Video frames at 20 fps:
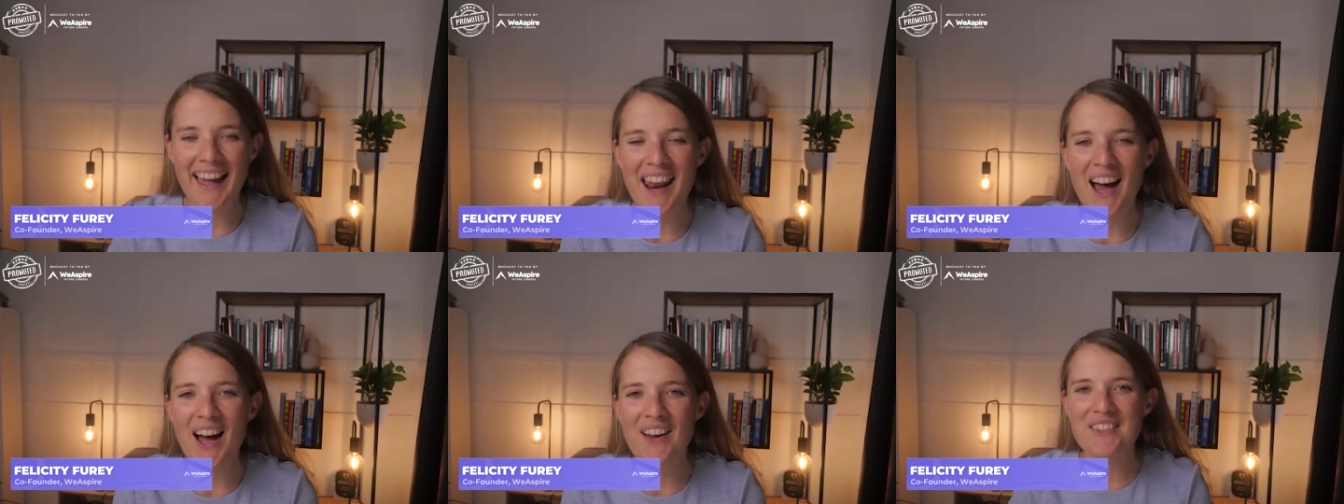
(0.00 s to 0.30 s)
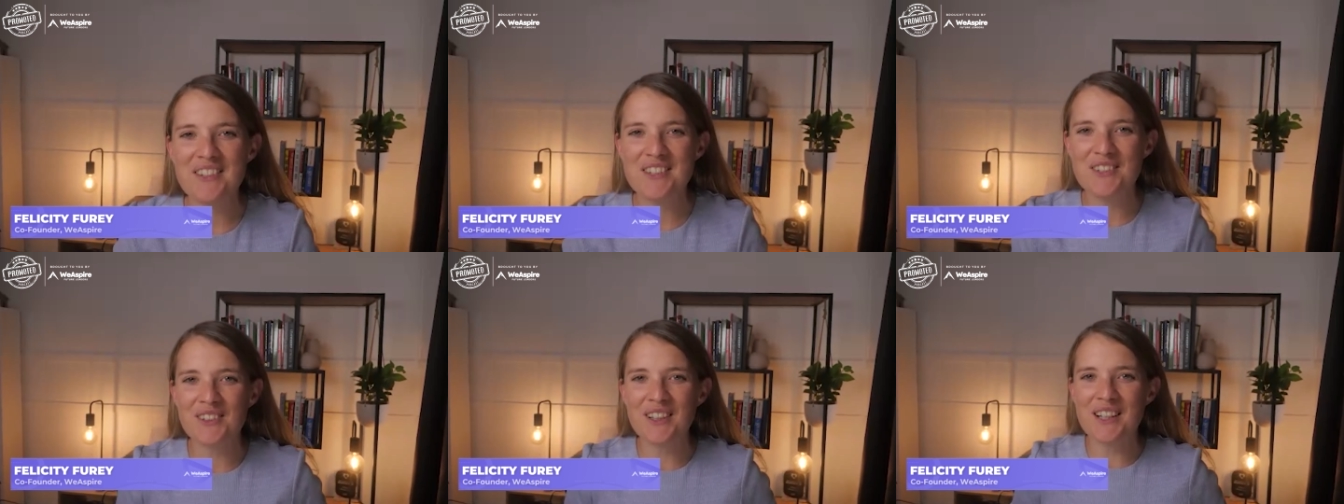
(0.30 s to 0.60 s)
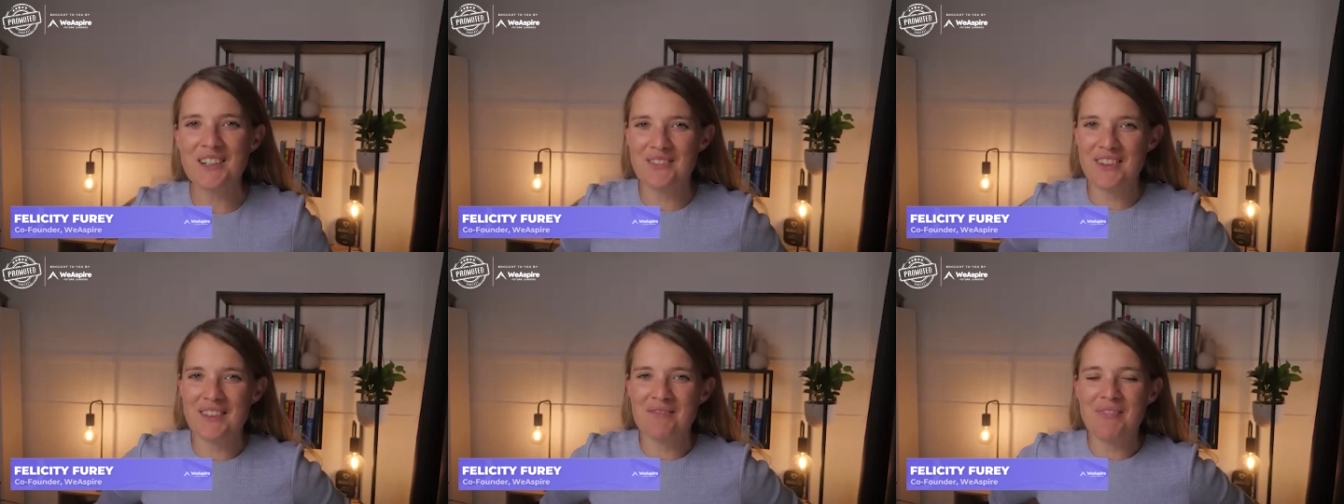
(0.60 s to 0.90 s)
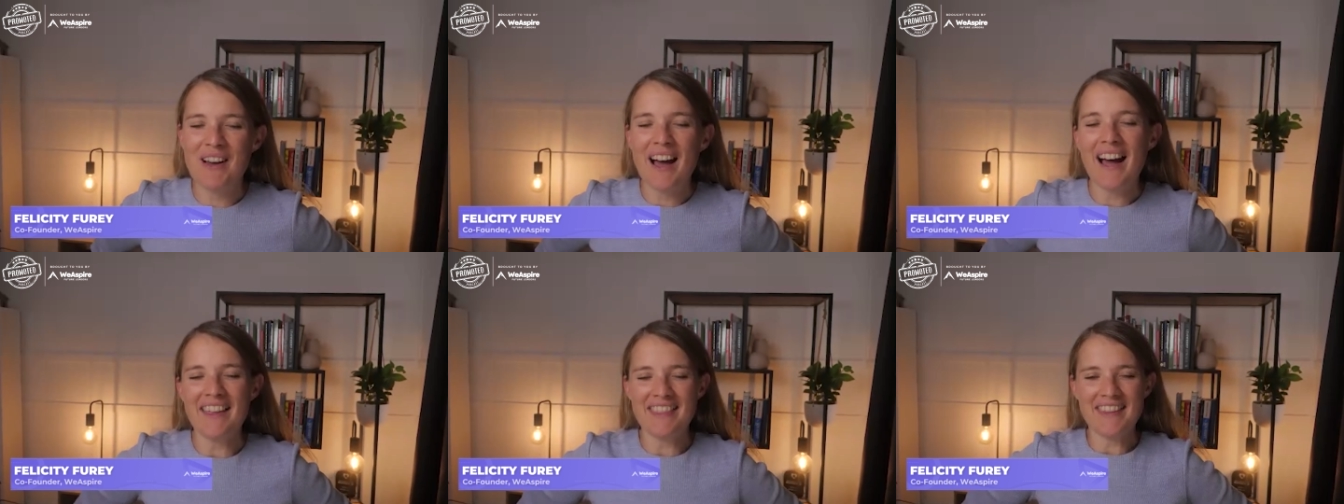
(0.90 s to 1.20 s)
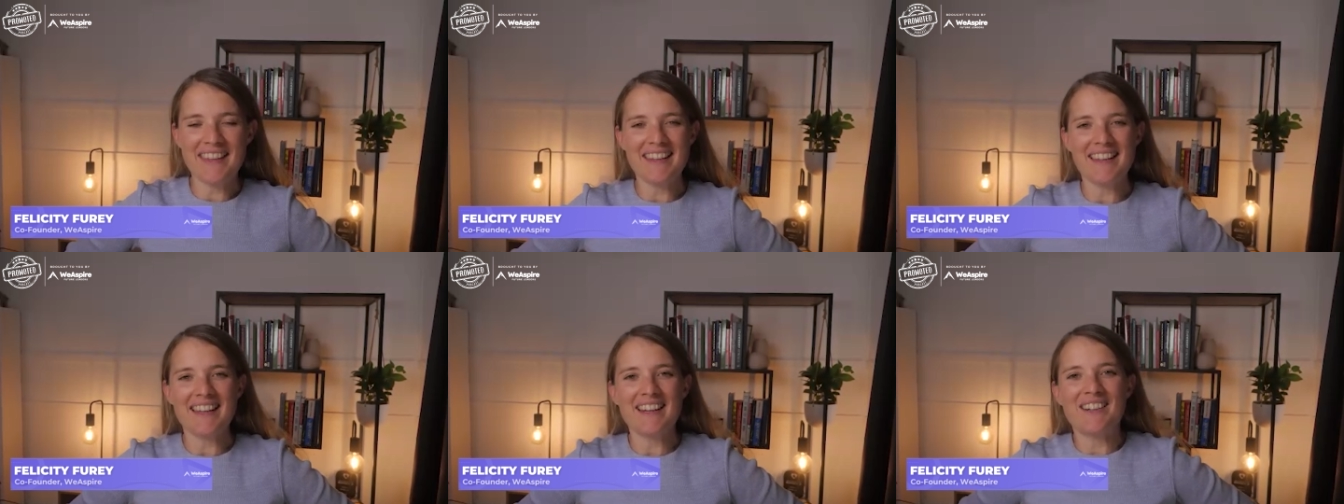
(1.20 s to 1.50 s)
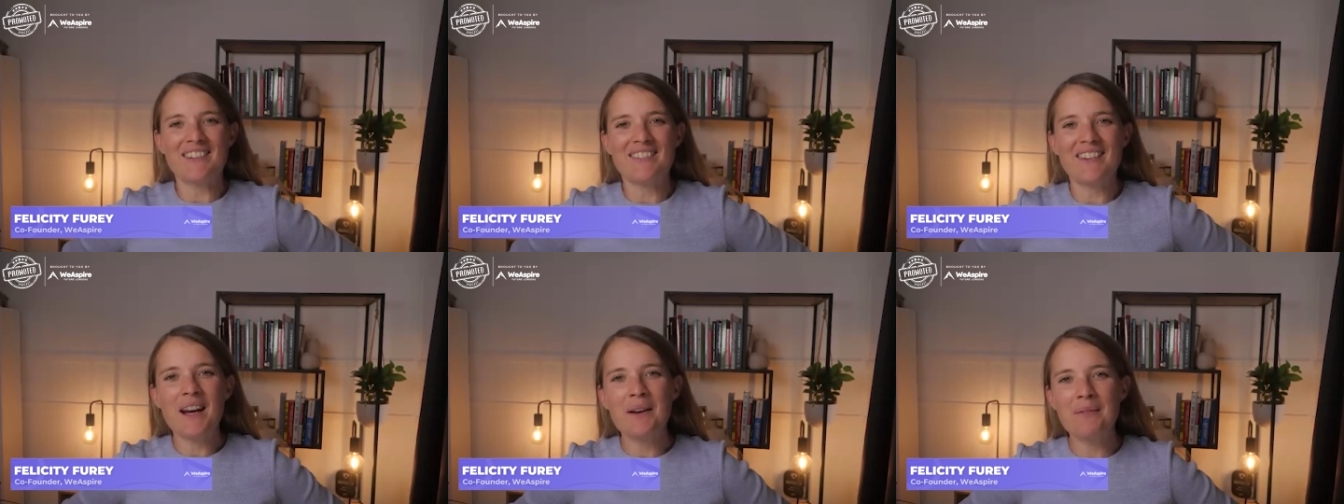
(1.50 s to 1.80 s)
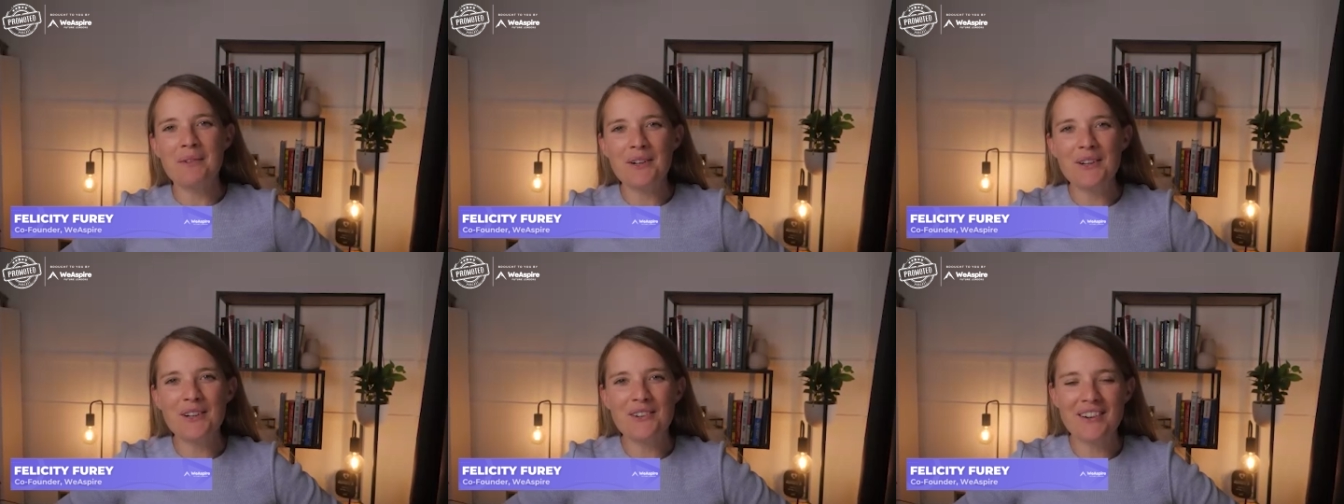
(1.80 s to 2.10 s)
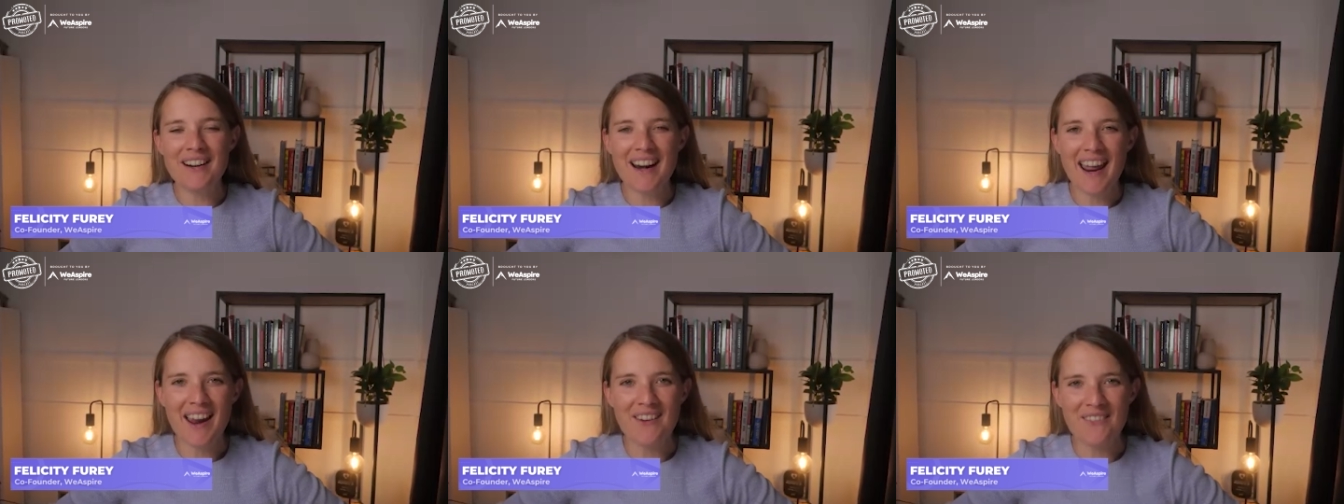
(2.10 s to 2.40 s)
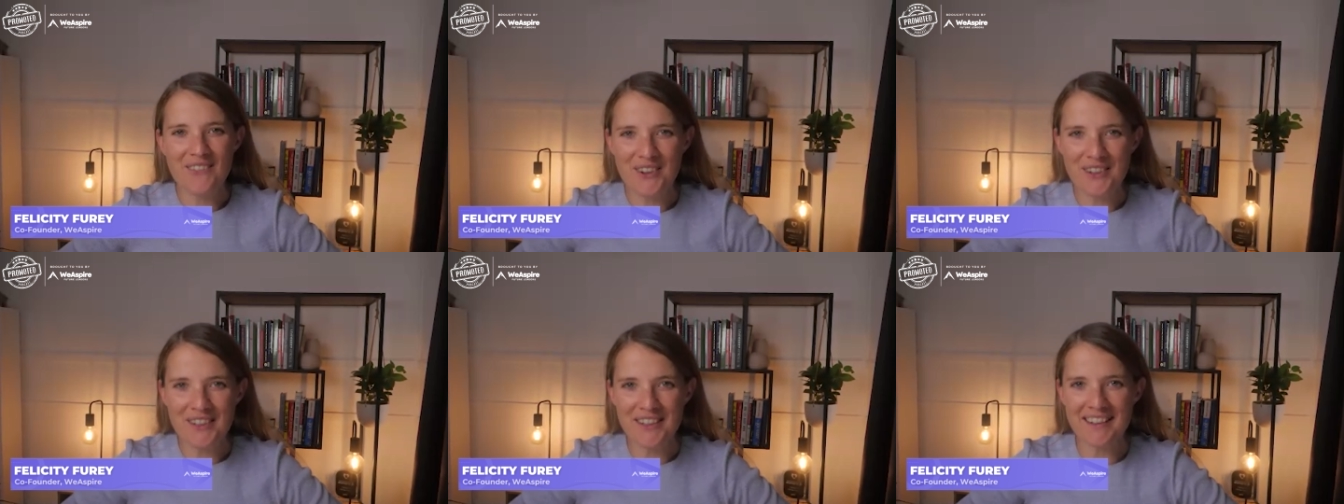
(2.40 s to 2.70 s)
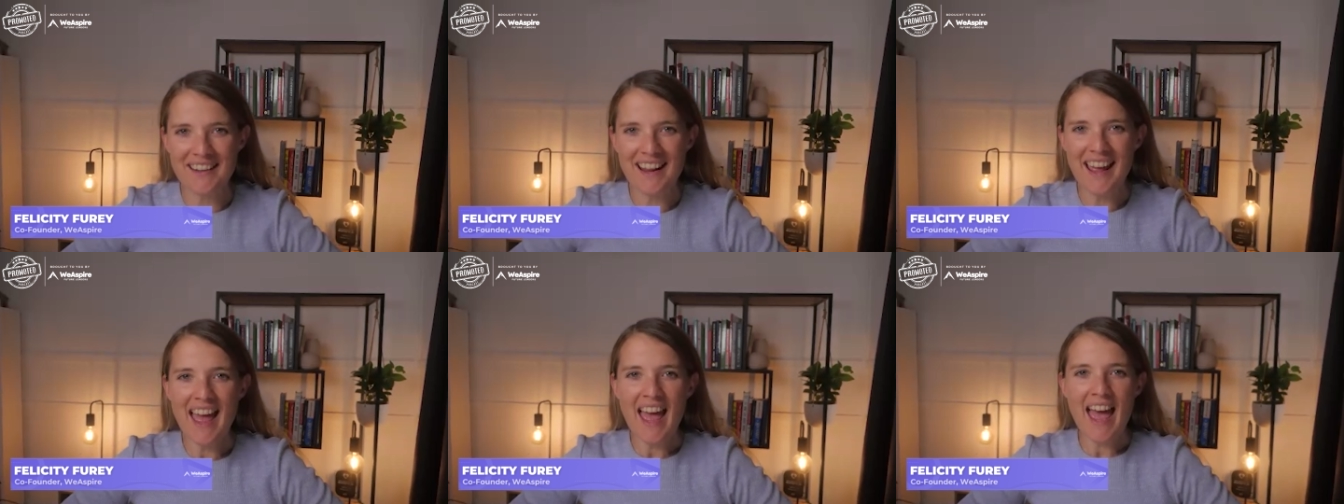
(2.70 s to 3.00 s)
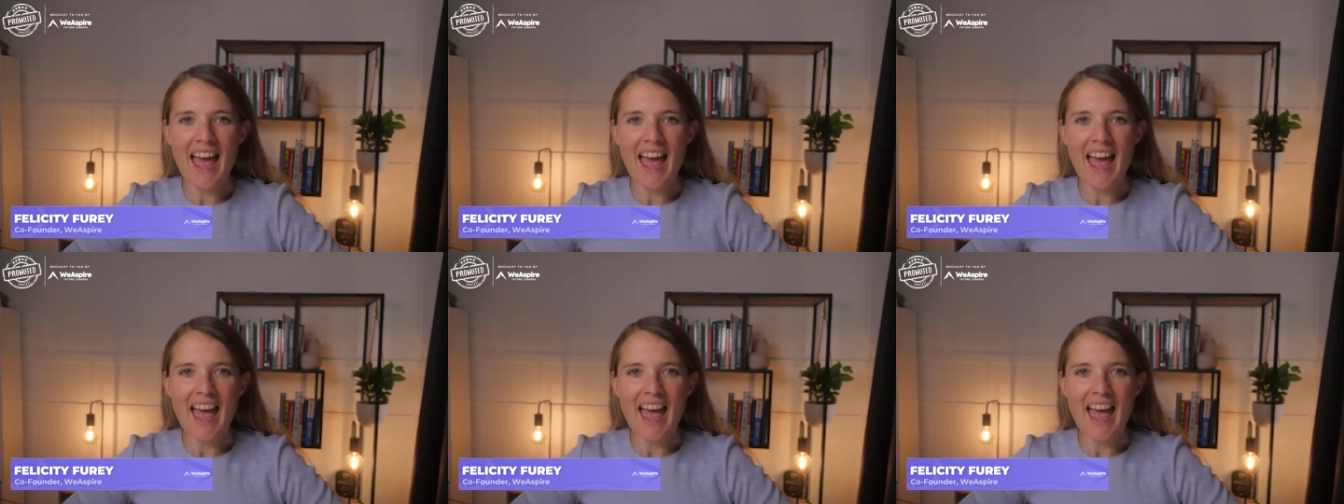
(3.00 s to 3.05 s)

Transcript: and I'm joined by the incredible Renee Wootton,